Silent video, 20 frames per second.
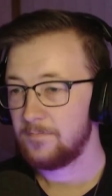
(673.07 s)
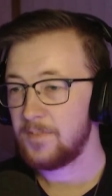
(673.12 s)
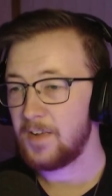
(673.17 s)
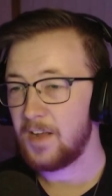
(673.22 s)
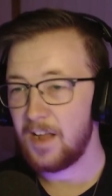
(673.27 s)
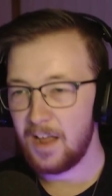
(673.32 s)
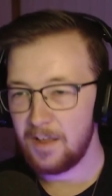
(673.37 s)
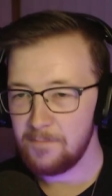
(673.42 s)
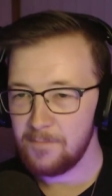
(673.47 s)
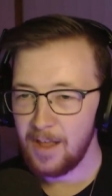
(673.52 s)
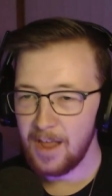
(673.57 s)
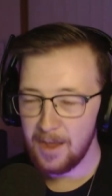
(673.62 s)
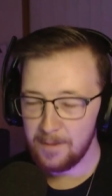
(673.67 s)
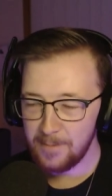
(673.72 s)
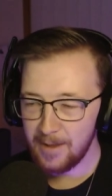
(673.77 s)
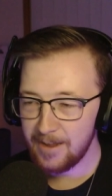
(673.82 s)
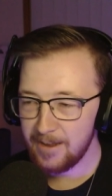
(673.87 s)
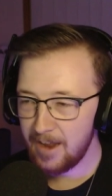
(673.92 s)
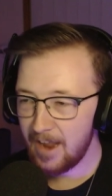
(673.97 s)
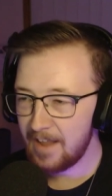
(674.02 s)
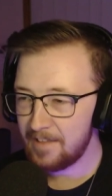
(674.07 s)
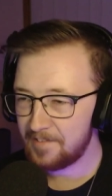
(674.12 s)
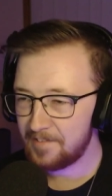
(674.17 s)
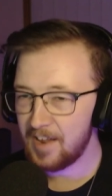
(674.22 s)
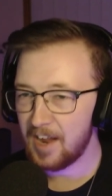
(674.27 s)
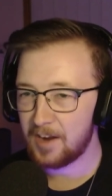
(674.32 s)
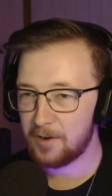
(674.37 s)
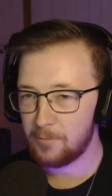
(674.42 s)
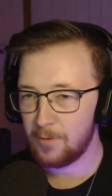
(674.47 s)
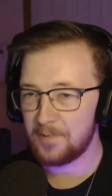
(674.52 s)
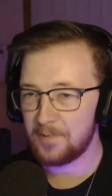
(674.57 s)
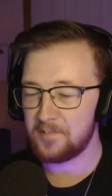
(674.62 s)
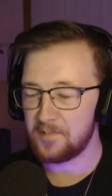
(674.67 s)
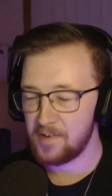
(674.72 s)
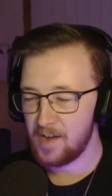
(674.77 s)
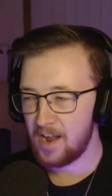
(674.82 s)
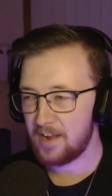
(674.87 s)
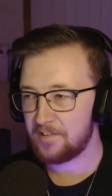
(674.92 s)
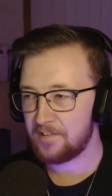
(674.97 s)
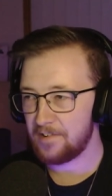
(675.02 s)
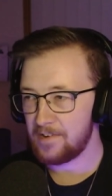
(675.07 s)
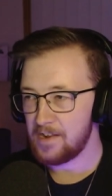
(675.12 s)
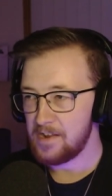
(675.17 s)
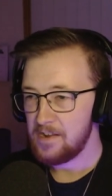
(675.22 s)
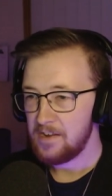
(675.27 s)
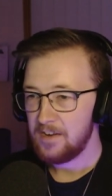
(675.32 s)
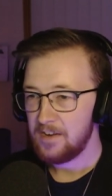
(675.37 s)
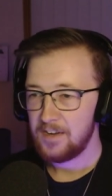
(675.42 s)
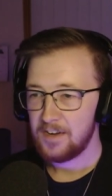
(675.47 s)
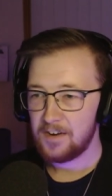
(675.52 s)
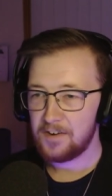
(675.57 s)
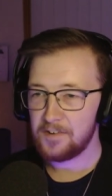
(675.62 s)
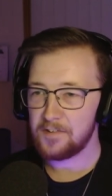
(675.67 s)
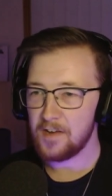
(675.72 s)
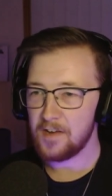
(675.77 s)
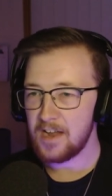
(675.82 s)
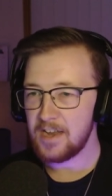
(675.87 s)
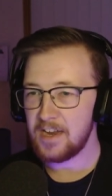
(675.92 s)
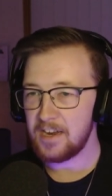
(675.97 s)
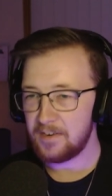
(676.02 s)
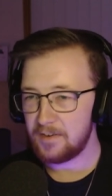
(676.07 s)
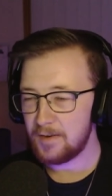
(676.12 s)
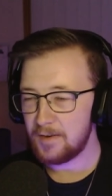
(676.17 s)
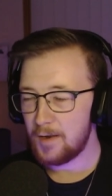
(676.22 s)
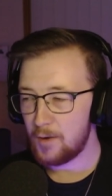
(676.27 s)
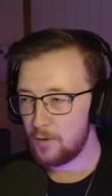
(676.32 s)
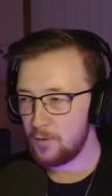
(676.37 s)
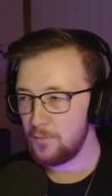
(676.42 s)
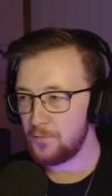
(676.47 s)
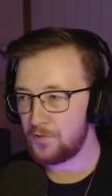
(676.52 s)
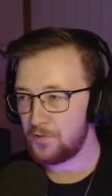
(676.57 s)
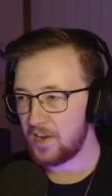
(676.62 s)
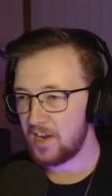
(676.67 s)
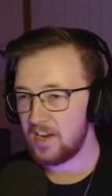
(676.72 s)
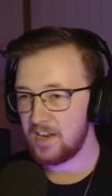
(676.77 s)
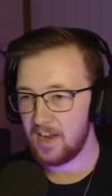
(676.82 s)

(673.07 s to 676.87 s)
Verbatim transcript: No, how about you answer that question actually? Because I need to know who's here